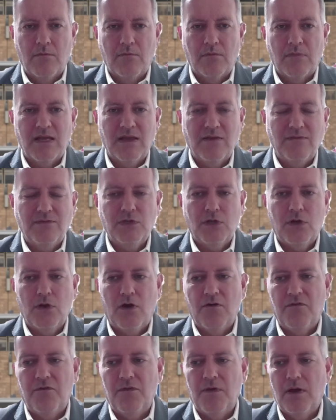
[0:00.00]
gives an
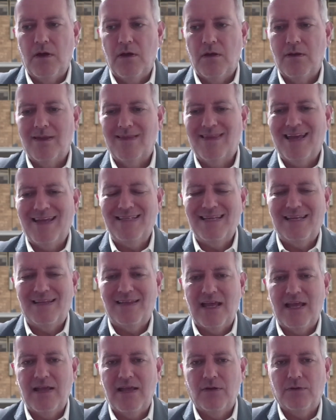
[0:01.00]
offer, they dig
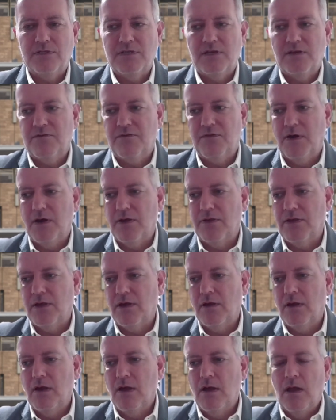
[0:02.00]
their heels in
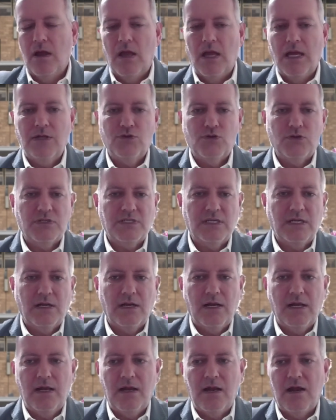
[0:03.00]
further.
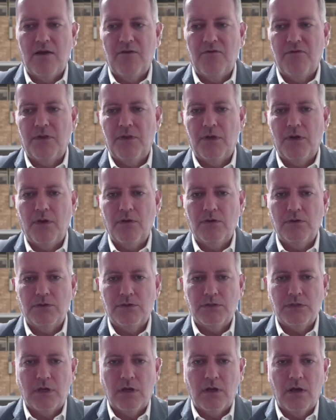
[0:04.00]
Interestingly enough, for
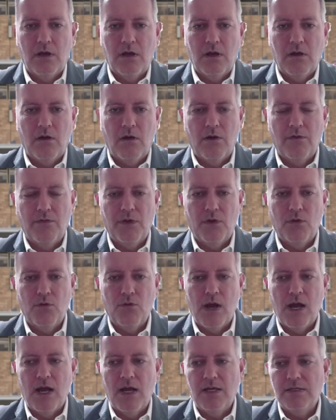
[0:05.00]
those on the
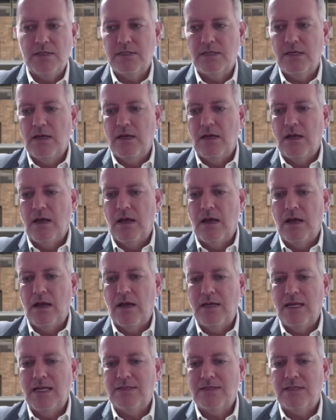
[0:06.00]
right,
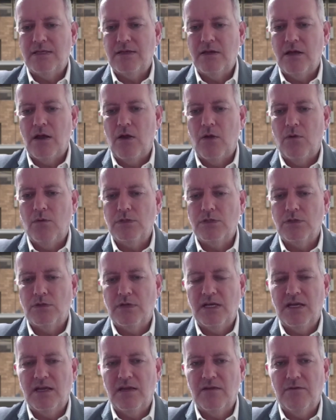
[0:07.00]
Netanyahu has
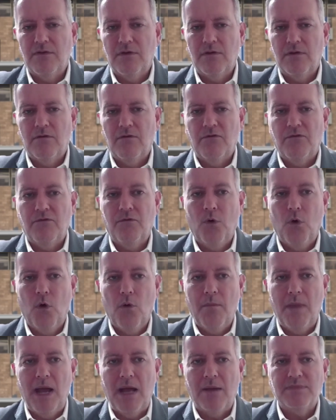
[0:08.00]
already given 4
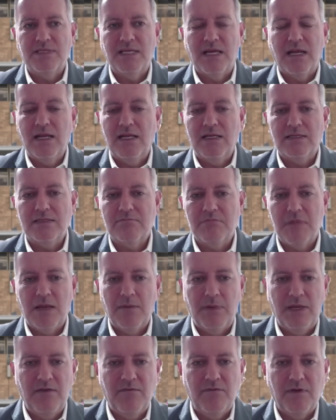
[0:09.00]
maps, at least
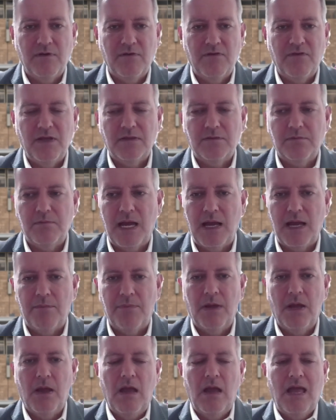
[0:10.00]
maybe even a 5th map,
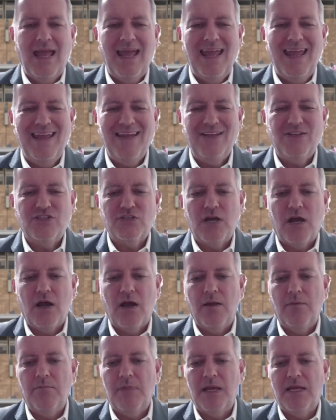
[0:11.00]
each
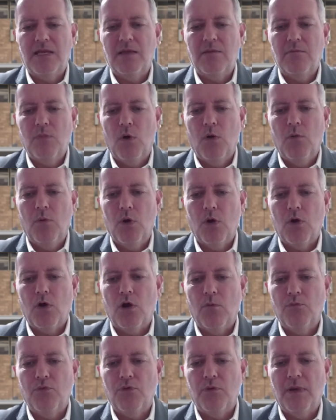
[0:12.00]
time making more and more
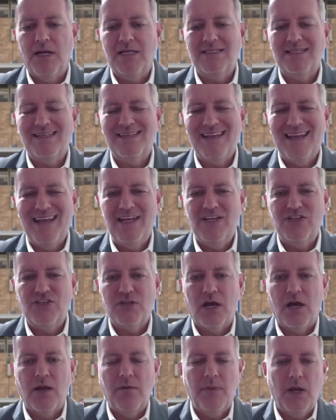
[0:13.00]
compromises, each
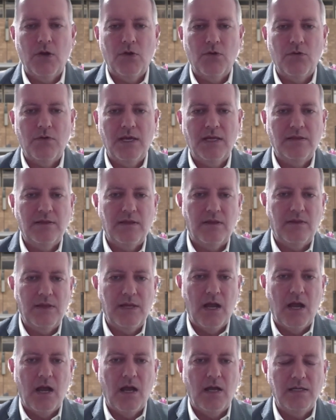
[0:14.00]
time agreeing that the
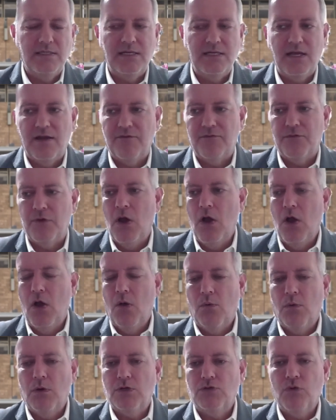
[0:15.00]
IDF
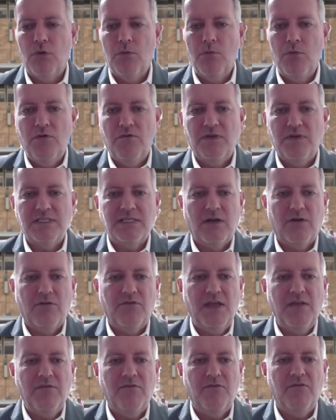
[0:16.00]
would remove itself
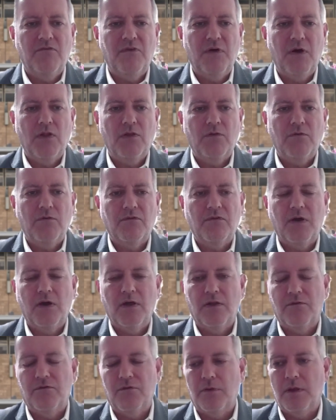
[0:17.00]
even further and
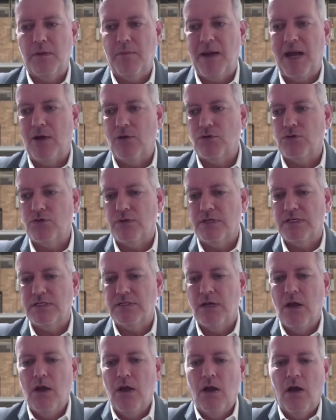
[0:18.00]
further from the boundaries
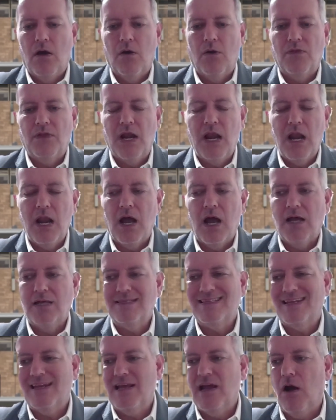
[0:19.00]
or the lines
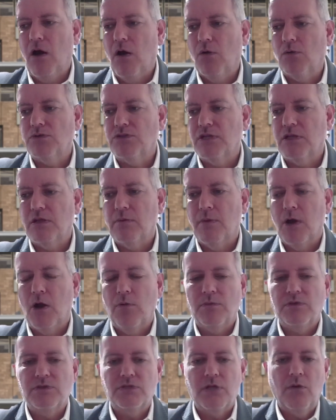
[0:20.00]
that it holds at the moment.
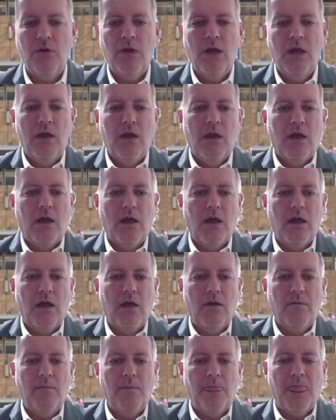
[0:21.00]
So
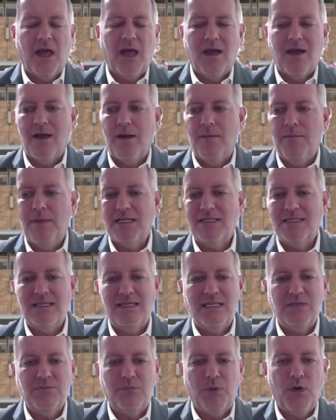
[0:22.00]
Hamas at this
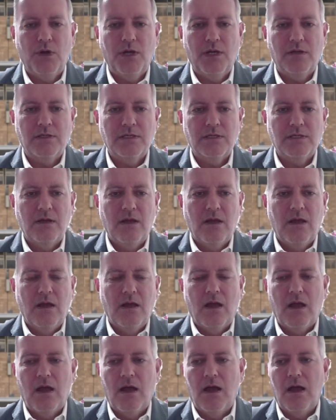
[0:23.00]
point
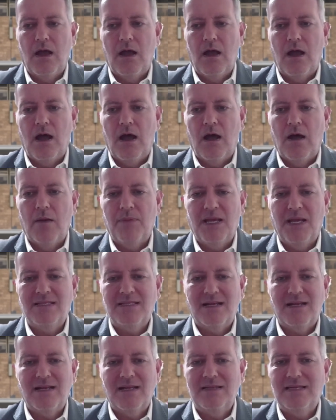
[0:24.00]
are
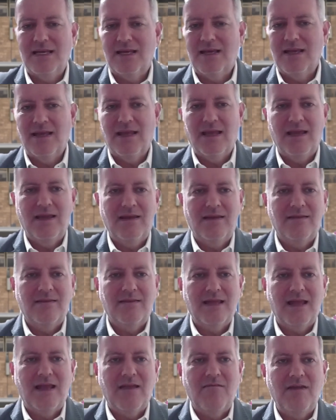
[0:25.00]
basically digging in.
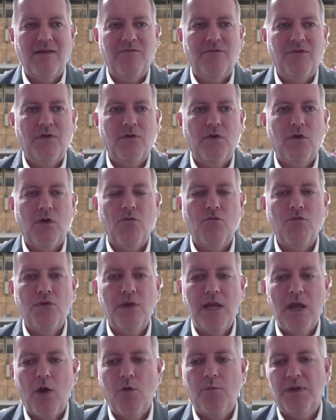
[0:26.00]
They're even
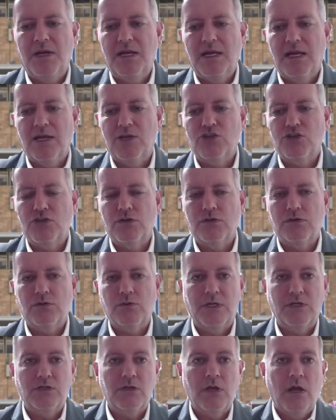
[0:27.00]
reopening issues
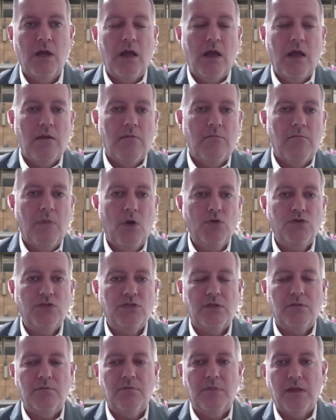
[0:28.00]
which most
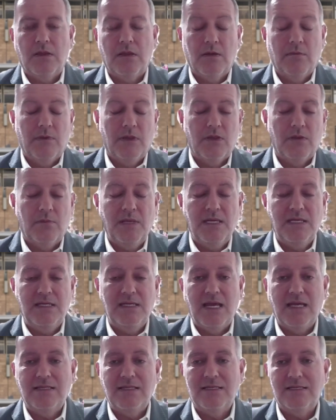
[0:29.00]
of the
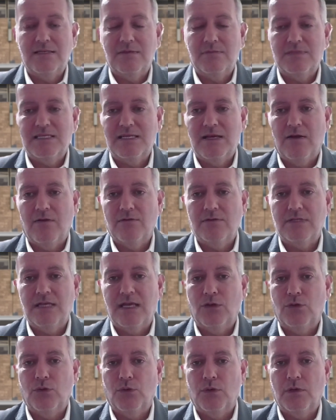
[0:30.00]
mediators themselves, they
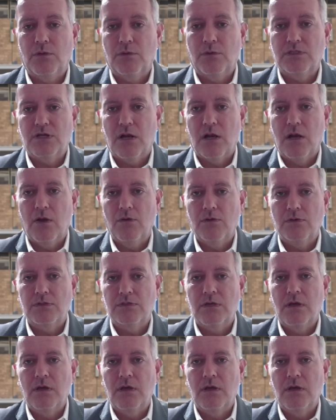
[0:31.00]
thought it was closed,